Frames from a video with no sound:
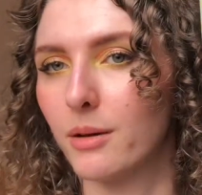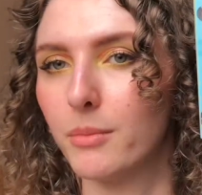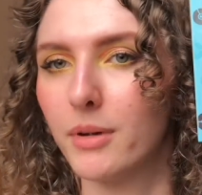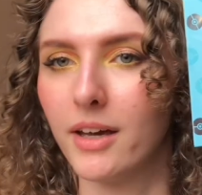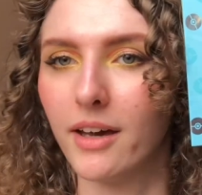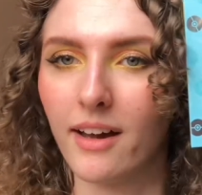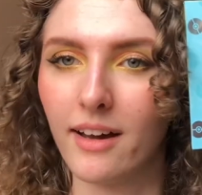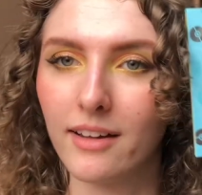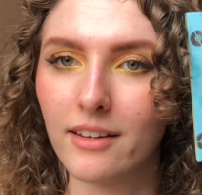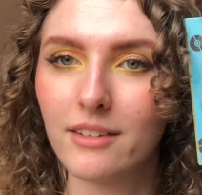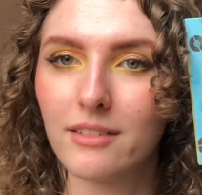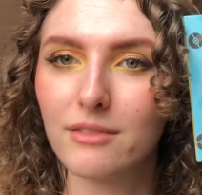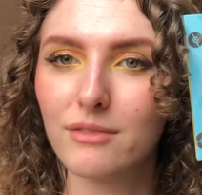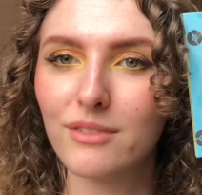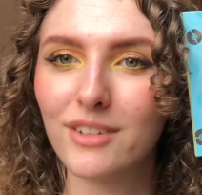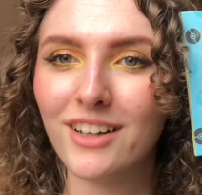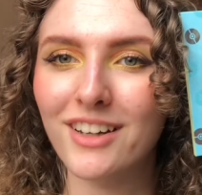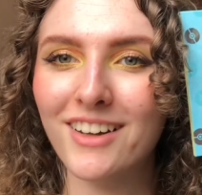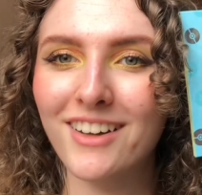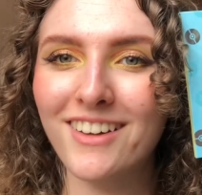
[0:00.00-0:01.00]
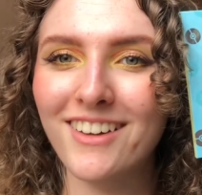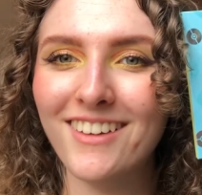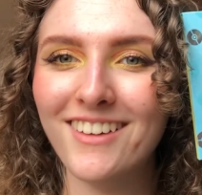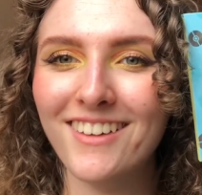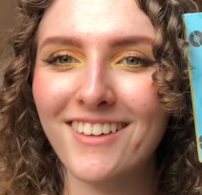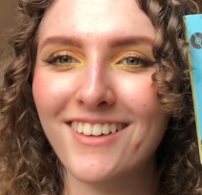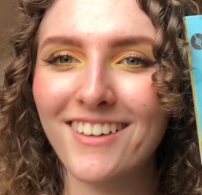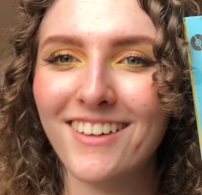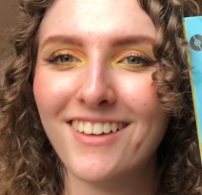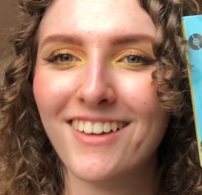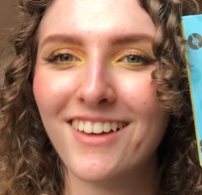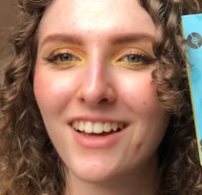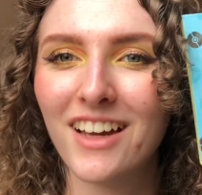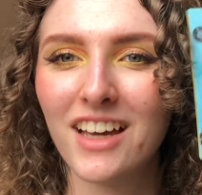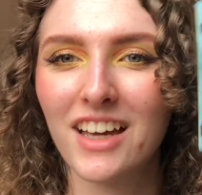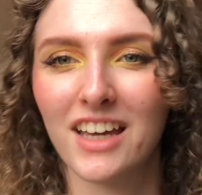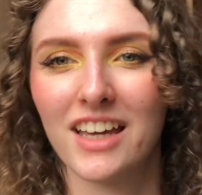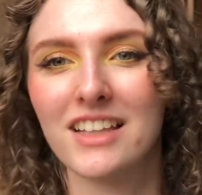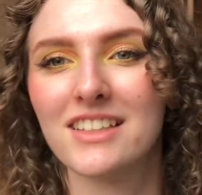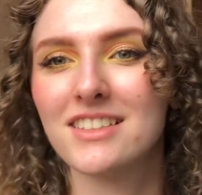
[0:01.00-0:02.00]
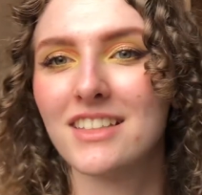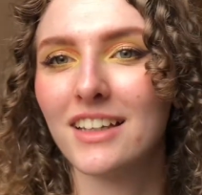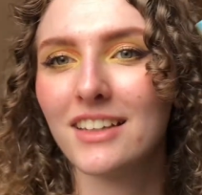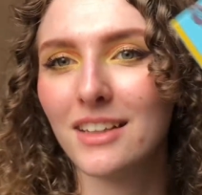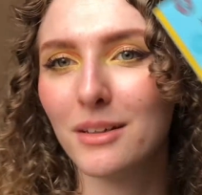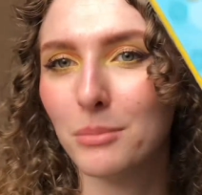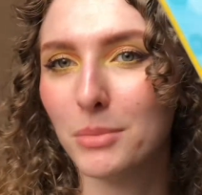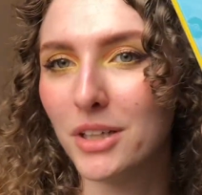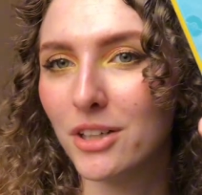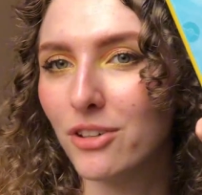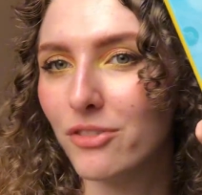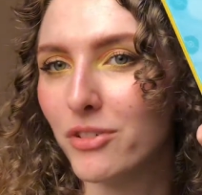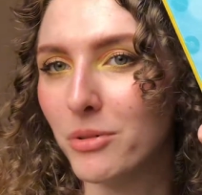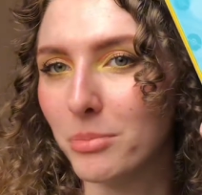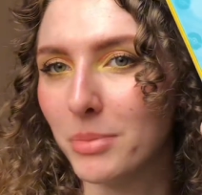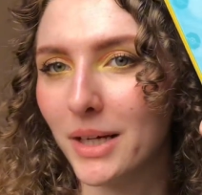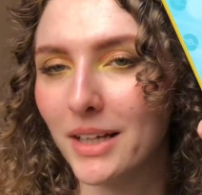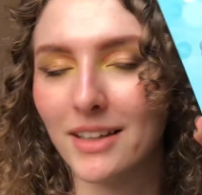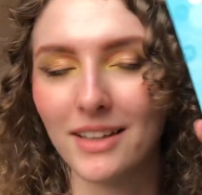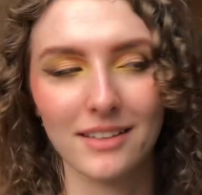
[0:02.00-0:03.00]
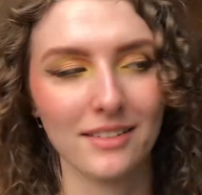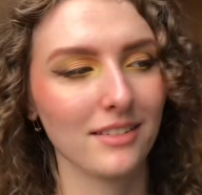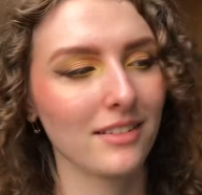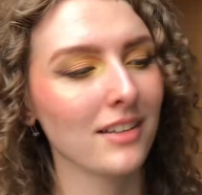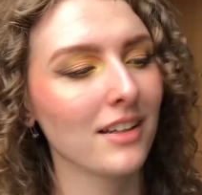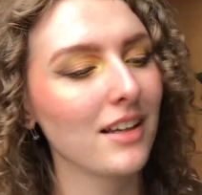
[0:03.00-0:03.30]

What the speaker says: my head. It's not that big of a palette.